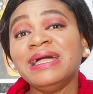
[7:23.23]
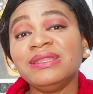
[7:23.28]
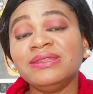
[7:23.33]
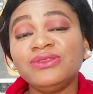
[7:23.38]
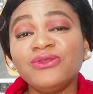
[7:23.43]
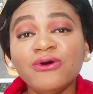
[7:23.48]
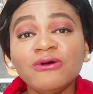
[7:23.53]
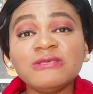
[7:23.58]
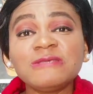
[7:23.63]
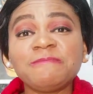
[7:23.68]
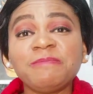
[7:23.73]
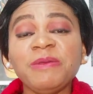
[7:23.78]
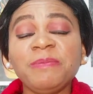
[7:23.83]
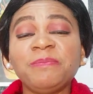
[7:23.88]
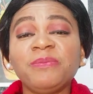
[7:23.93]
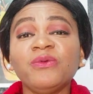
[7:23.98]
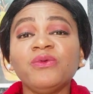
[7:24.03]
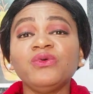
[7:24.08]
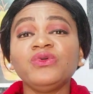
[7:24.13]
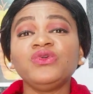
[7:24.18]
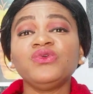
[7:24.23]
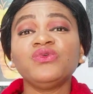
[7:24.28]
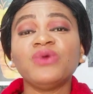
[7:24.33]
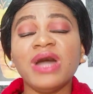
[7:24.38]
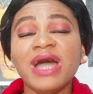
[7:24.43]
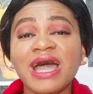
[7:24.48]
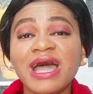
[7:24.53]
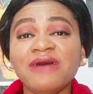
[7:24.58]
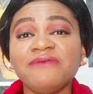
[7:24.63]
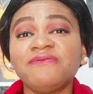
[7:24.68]
Those people you
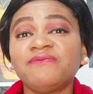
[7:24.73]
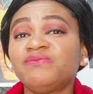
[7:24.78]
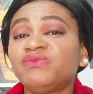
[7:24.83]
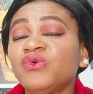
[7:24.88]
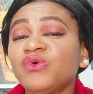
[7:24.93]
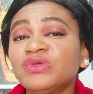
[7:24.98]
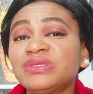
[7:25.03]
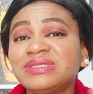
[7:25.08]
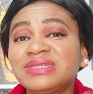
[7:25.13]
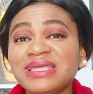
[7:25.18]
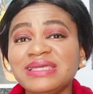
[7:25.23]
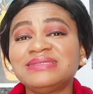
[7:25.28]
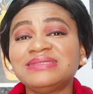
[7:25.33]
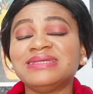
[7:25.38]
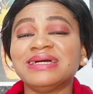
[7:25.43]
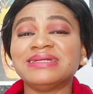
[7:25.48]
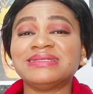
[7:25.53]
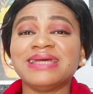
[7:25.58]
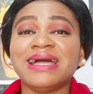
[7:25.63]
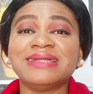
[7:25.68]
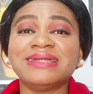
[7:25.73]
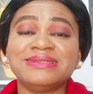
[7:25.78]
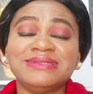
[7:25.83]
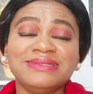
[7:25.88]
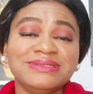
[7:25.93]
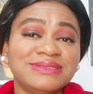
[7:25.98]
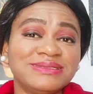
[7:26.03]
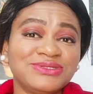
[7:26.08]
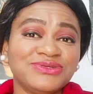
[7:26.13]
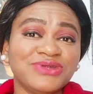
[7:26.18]
have, those things that are
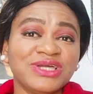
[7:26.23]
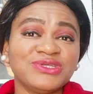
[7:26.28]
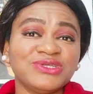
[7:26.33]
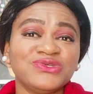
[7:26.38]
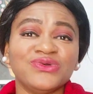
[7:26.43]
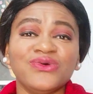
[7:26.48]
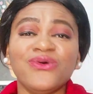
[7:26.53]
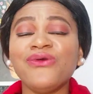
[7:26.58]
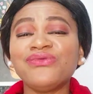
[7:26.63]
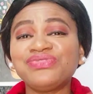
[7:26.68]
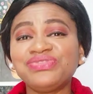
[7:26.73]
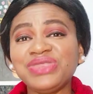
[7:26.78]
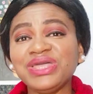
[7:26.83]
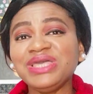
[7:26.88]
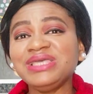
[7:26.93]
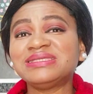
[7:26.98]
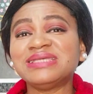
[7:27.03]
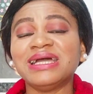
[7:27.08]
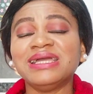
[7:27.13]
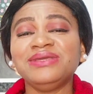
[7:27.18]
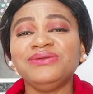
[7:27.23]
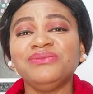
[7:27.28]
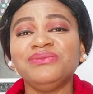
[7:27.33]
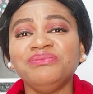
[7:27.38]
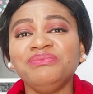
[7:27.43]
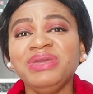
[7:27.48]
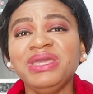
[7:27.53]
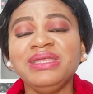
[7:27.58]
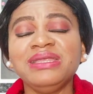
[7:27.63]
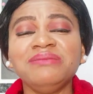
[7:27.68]
distraction, or things that
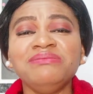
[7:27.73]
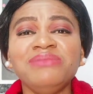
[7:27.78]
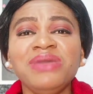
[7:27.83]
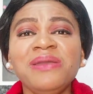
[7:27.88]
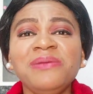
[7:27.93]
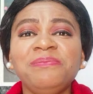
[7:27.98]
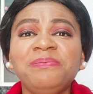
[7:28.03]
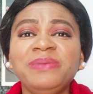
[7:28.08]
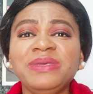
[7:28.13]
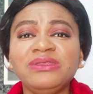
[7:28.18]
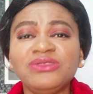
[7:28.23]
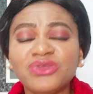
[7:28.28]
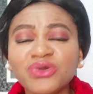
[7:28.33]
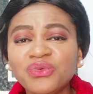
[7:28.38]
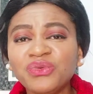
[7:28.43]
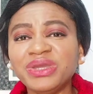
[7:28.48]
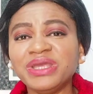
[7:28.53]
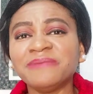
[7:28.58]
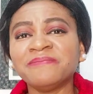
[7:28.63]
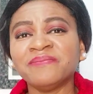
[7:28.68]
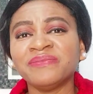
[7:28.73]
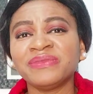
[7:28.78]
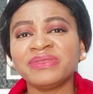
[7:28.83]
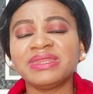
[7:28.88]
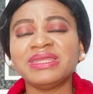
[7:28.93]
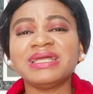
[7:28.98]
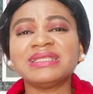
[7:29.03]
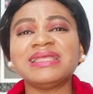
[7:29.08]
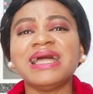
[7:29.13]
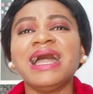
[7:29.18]
you may be doing
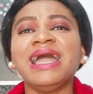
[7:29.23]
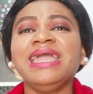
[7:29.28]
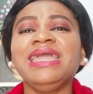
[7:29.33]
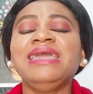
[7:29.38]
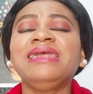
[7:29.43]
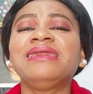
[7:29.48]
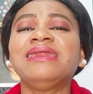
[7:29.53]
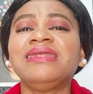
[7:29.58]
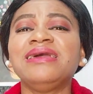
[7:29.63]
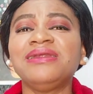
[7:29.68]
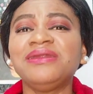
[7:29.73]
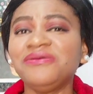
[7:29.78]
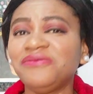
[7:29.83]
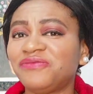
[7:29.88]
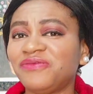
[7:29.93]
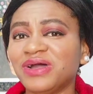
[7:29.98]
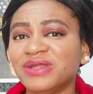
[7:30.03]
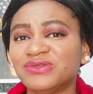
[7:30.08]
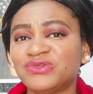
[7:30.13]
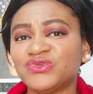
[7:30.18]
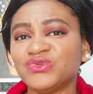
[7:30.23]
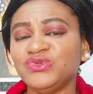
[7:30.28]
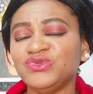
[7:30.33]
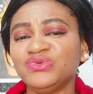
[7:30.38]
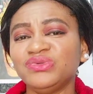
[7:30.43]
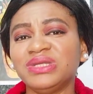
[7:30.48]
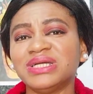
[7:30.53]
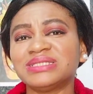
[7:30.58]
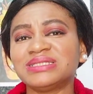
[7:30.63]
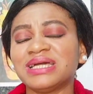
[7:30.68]
that are irrelevant to
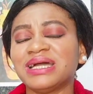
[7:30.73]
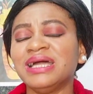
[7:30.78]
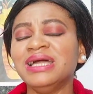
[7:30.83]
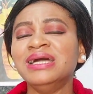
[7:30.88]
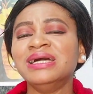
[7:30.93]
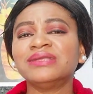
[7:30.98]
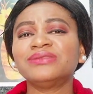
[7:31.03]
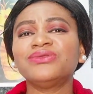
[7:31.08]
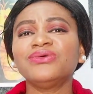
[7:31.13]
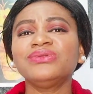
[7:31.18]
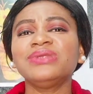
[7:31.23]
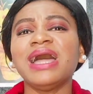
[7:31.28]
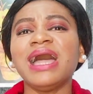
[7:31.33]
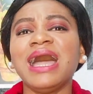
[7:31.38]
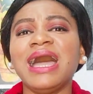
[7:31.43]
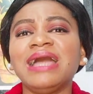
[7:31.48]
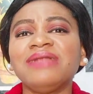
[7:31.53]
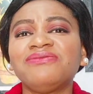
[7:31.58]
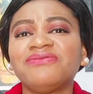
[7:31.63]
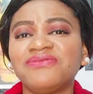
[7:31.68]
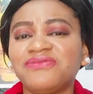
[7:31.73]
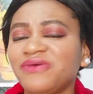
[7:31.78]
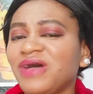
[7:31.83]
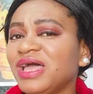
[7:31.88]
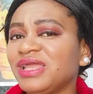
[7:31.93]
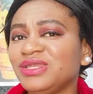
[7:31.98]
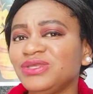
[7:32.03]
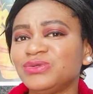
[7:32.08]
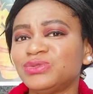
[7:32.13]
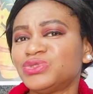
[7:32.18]
you, that are don't add
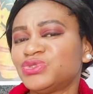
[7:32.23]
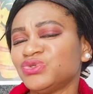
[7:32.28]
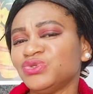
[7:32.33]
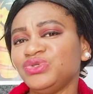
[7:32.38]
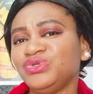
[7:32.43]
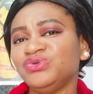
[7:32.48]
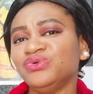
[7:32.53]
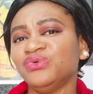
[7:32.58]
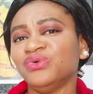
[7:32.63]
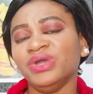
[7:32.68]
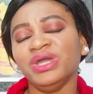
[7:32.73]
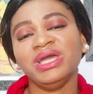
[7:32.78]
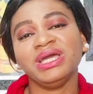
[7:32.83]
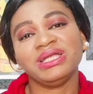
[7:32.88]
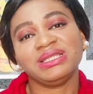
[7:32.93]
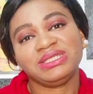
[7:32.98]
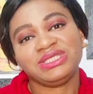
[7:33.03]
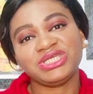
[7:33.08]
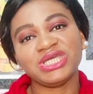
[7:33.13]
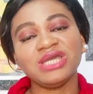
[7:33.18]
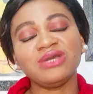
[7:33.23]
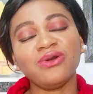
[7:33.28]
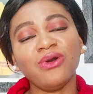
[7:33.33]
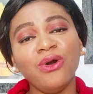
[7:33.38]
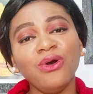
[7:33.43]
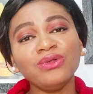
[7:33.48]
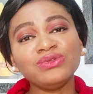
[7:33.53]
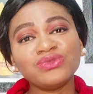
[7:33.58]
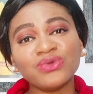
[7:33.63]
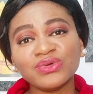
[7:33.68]
value to you. Check
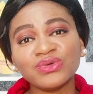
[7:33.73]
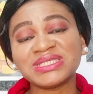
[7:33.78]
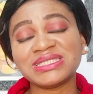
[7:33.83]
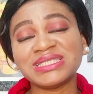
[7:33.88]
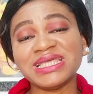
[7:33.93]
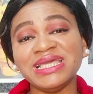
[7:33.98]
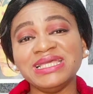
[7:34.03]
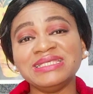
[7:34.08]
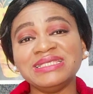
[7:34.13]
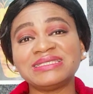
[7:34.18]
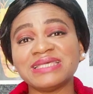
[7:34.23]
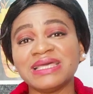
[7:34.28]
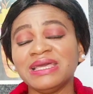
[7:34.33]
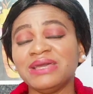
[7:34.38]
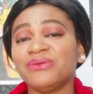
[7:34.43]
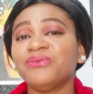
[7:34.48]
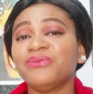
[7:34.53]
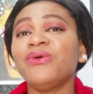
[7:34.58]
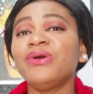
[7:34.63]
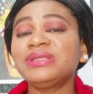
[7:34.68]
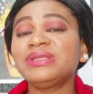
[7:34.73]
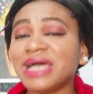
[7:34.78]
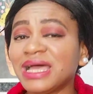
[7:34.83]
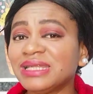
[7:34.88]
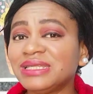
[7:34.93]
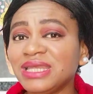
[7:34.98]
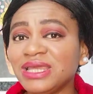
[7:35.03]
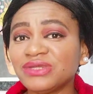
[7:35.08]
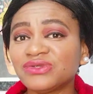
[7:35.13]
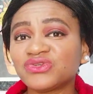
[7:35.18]
all those things. What
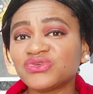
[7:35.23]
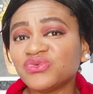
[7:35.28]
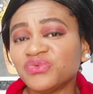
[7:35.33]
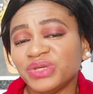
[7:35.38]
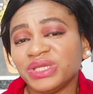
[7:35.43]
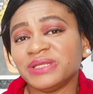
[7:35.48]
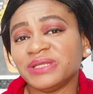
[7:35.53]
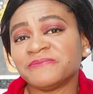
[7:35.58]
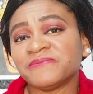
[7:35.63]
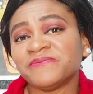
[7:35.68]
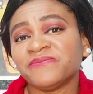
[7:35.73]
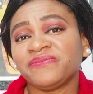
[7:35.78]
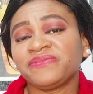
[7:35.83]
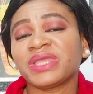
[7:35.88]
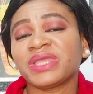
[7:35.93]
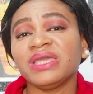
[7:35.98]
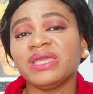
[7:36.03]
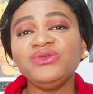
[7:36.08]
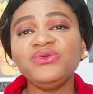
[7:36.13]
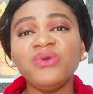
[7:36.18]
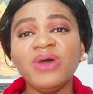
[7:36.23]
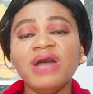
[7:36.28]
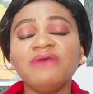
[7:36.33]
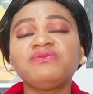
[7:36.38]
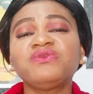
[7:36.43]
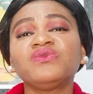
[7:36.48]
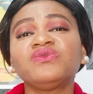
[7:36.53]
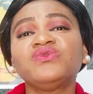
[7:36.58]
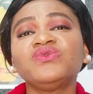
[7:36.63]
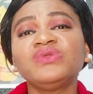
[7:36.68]
are they doing? You
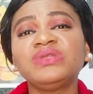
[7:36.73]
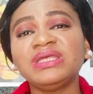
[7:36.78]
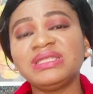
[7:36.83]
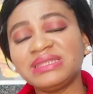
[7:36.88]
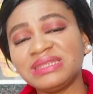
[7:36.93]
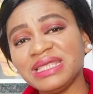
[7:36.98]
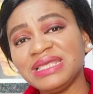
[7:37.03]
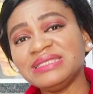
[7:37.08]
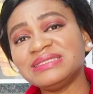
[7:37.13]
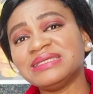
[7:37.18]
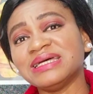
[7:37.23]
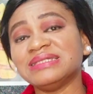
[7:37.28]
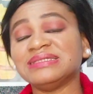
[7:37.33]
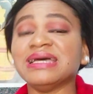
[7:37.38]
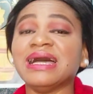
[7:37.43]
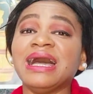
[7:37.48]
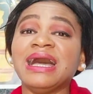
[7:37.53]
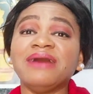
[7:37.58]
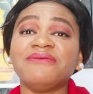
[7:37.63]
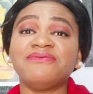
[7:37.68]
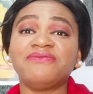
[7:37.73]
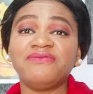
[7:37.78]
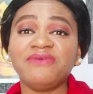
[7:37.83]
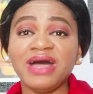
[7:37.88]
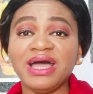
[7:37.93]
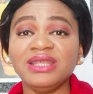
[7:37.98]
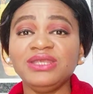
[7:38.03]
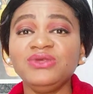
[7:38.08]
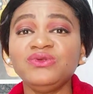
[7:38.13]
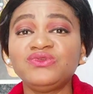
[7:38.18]
have to do the things that are
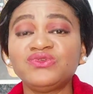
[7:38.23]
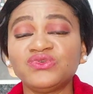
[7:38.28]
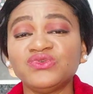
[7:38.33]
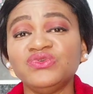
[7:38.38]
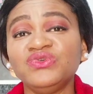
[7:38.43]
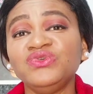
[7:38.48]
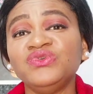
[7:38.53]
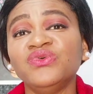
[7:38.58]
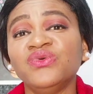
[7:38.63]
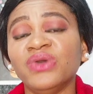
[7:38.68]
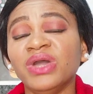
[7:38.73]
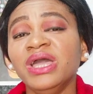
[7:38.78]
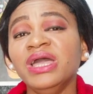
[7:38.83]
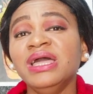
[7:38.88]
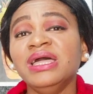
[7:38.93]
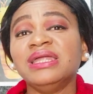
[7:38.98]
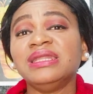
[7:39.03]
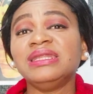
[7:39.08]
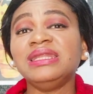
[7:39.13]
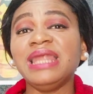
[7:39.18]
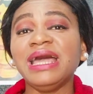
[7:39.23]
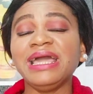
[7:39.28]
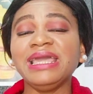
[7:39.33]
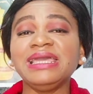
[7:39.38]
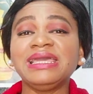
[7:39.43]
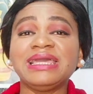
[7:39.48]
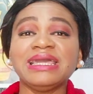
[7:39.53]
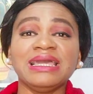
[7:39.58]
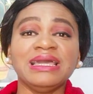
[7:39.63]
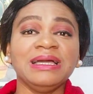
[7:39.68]
value to you.
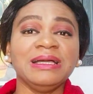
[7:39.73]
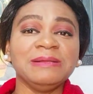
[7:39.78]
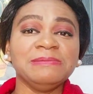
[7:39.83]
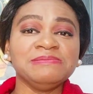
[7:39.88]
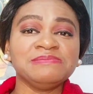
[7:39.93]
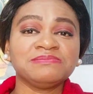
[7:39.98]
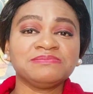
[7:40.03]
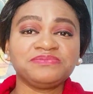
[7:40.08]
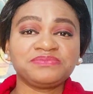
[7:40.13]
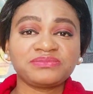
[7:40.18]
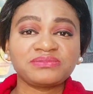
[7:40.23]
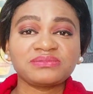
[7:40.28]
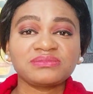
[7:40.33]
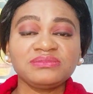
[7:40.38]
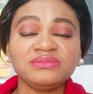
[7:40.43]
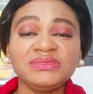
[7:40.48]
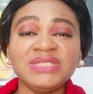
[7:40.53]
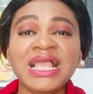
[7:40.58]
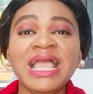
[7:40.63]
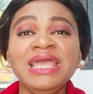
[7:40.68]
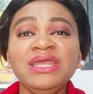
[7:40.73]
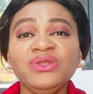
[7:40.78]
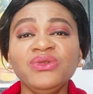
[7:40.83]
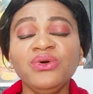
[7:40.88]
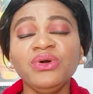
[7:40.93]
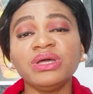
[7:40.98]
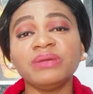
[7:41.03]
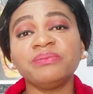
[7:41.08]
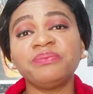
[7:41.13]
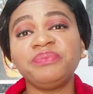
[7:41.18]
Like I
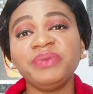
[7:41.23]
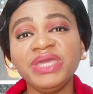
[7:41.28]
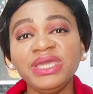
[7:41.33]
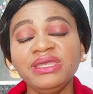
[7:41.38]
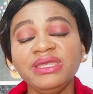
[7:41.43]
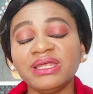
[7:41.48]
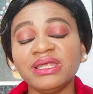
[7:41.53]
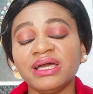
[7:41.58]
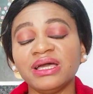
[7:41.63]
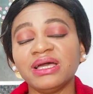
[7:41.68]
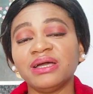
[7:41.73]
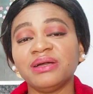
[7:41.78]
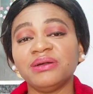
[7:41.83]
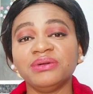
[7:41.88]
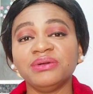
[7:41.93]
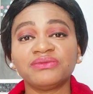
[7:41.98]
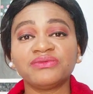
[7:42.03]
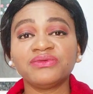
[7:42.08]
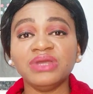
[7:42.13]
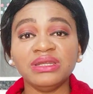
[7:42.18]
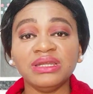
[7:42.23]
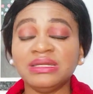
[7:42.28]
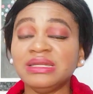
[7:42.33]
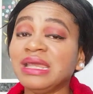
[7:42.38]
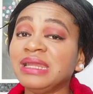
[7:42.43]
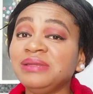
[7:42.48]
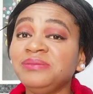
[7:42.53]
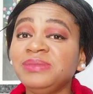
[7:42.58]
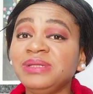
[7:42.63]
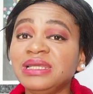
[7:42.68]
know being
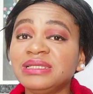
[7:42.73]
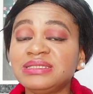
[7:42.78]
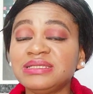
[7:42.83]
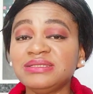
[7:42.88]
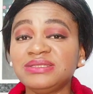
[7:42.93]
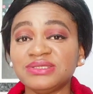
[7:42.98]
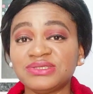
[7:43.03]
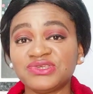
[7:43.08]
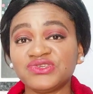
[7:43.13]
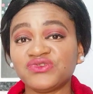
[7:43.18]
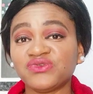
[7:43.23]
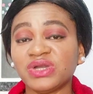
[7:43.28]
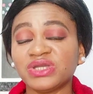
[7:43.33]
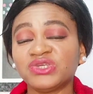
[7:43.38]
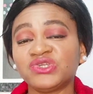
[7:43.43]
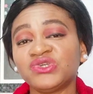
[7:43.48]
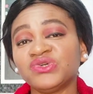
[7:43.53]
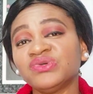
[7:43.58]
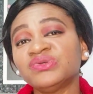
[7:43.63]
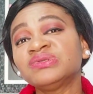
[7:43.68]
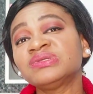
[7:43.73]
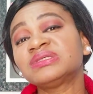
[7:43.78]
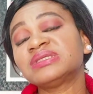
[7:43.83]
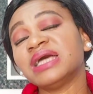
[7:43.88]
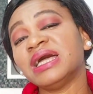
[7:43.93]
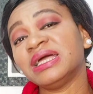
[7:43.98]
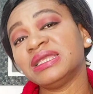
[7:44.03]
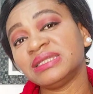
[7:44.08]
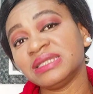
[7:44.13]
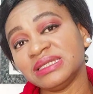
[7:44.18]
eliminating distractions
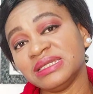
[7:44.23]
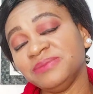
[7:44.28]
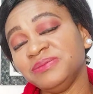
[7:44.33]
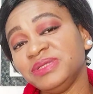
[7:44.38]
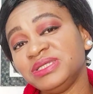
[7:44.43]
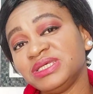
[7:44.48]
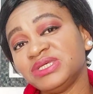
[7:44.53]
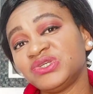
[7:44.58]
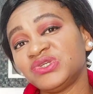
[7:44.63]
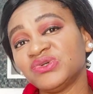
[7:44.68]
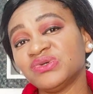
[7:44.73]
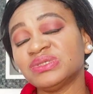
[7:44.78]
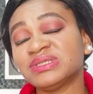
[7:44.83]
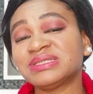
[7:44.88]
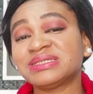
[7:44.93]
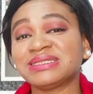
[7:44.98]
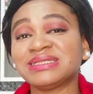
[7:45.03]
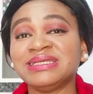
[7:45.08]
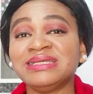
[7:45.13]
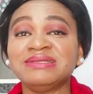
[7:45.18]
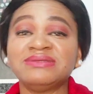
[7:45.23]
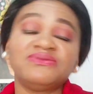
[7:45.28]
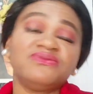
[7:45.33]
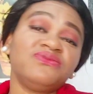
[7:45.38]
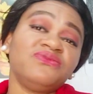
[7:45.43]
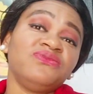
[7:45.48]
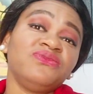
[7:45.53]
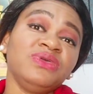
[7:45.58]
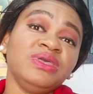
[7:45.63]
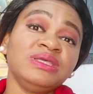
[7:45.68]
and limitations is
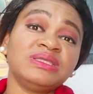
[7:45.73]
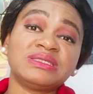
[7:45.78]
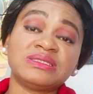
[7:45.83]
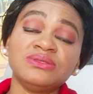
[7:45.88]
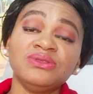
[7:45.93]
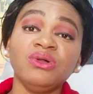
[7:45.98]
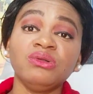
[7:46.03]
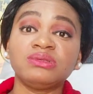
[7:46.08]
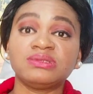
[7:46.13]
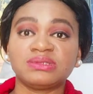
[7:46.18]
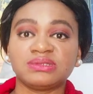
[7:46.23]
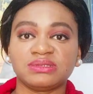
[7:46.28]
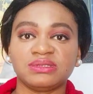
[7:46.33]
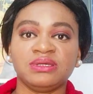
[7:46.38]
not